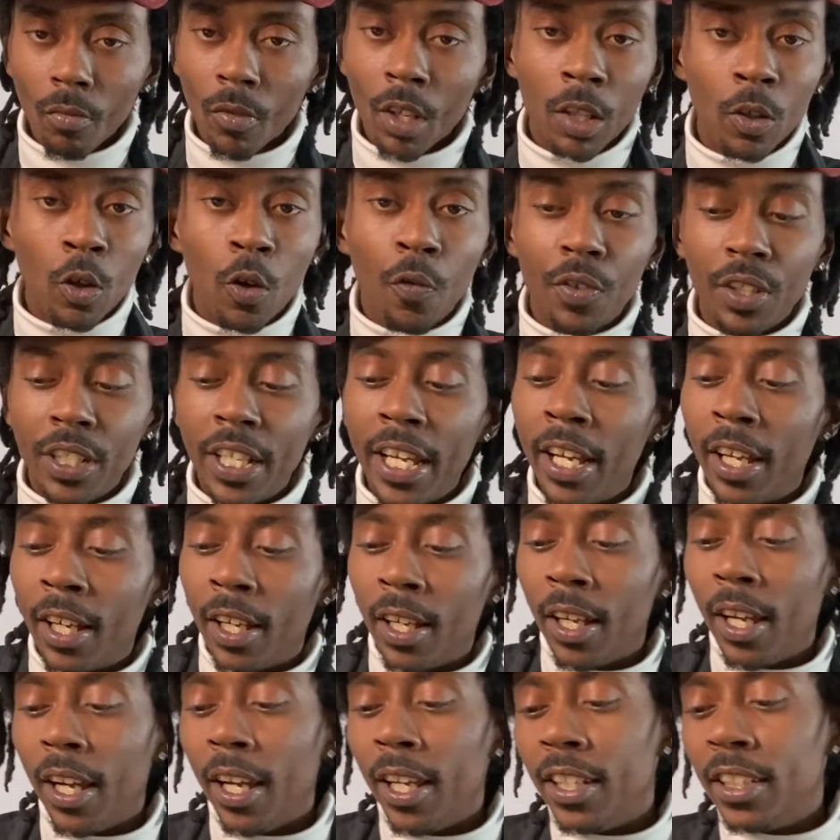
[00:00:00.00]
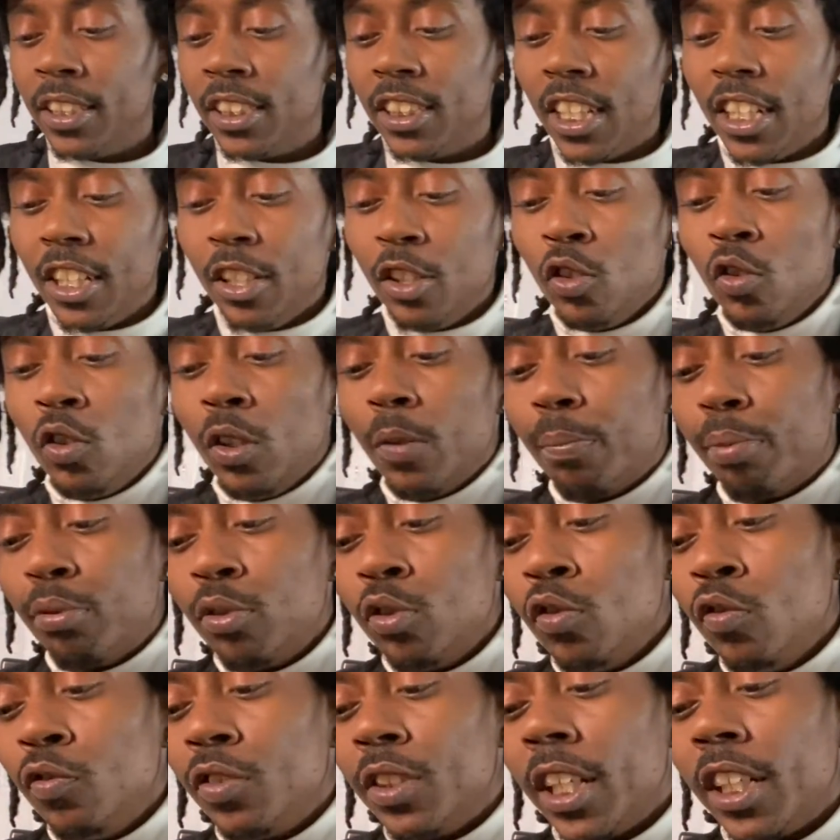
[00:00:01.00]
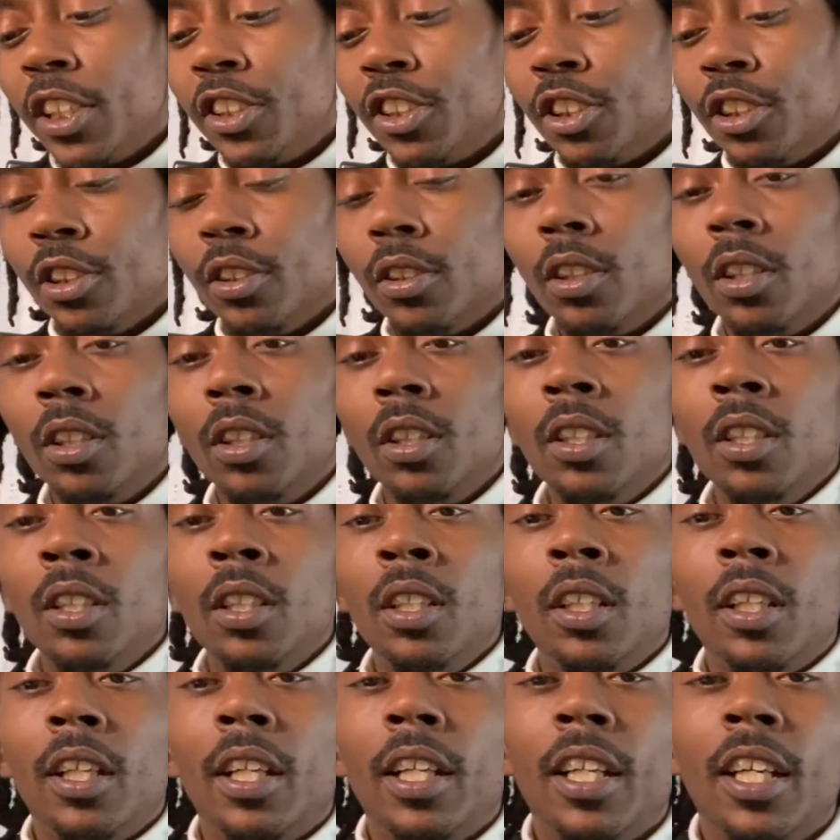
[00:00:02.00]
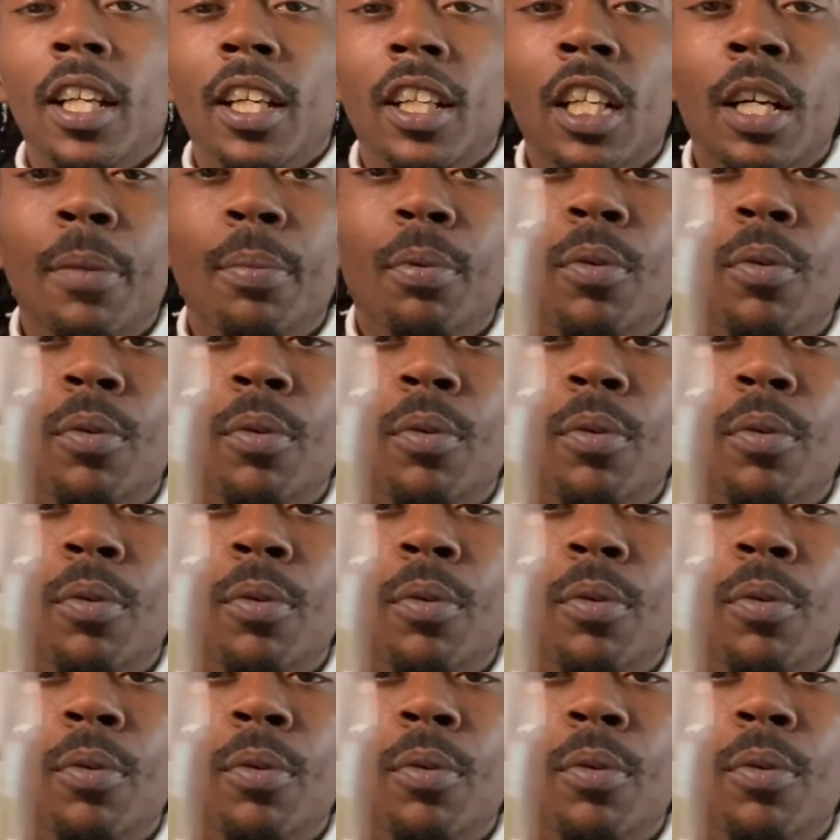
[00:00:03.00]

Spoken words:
go for Daiya. And it's the new improved texture. They got a couple